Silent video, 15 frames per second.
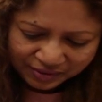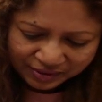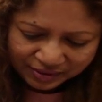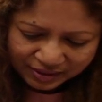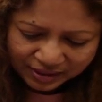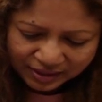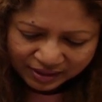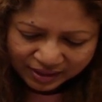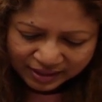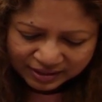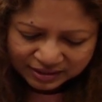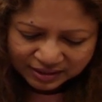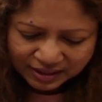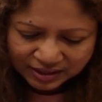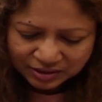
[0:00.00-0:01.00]
Then
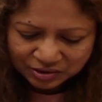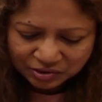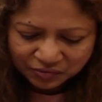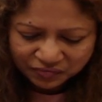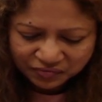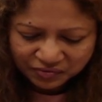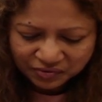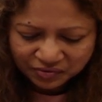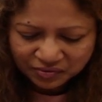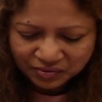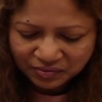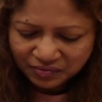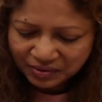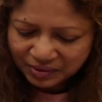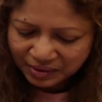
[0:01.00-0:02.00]
98 to 4,